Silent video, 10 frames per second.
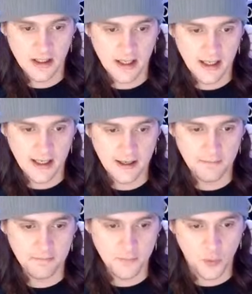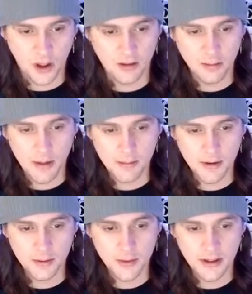We all
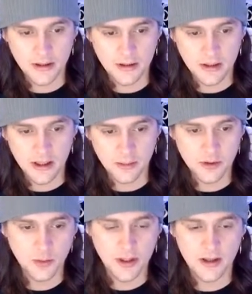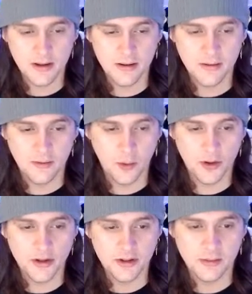remember when he was with
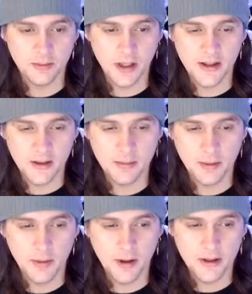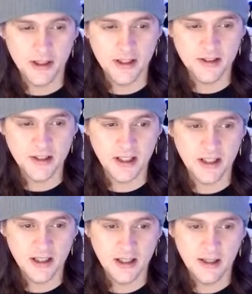Forest and got them promoted. He said,
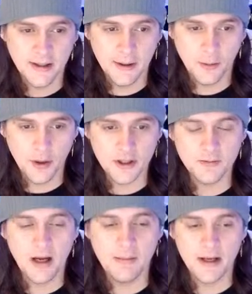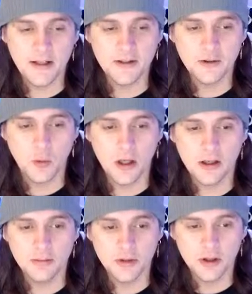"Where's my manners?
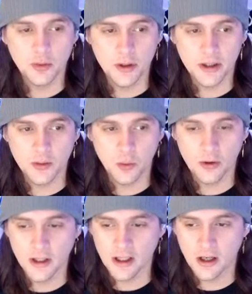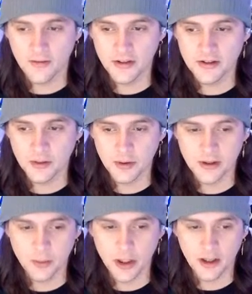Welcome to Twitter, Warnock." Obviously,
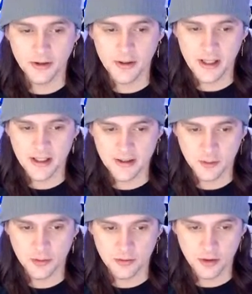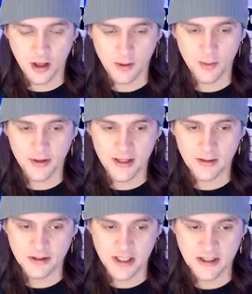we all knew that he had some drama with that
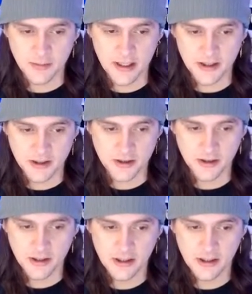was his ex-manager.